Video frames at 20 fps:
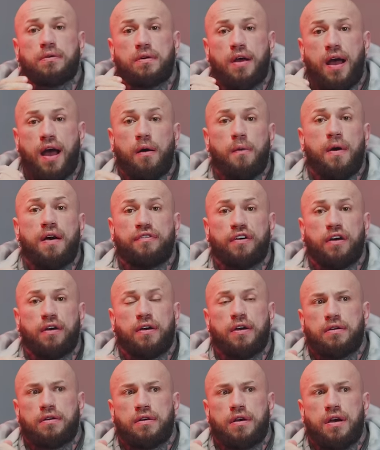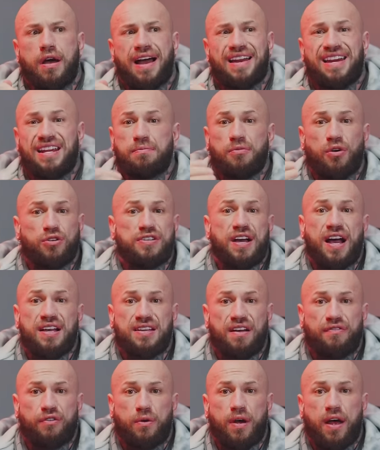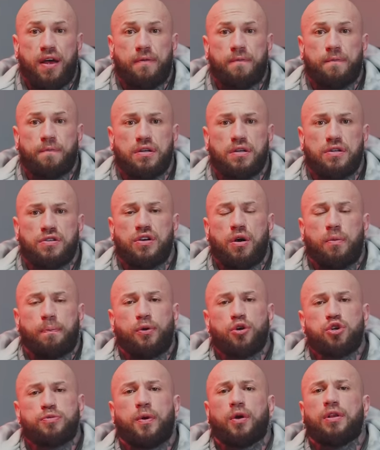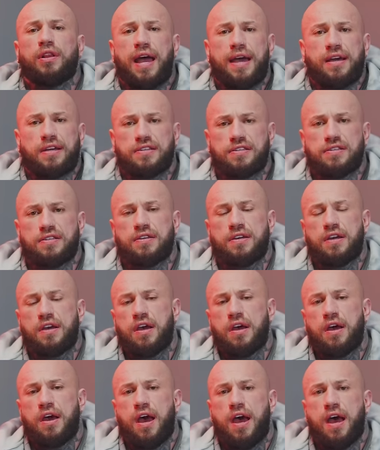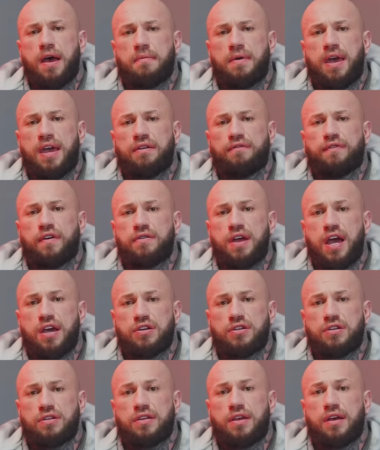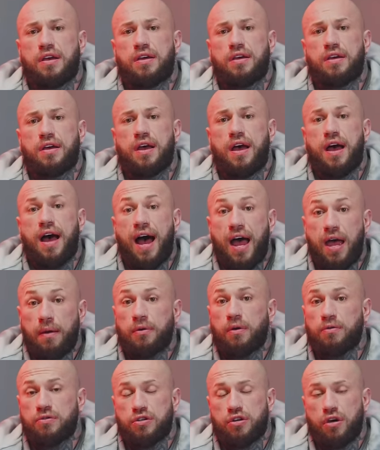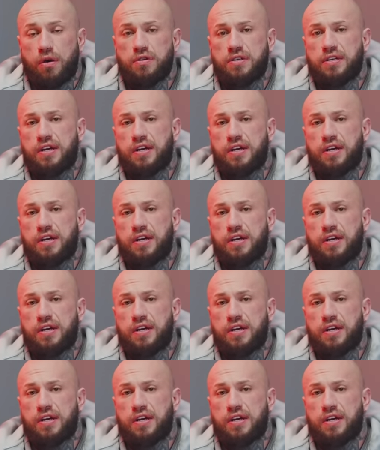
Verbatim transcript: However, I need more size everywhere. So push-pull legs um, in variation that I am going to show you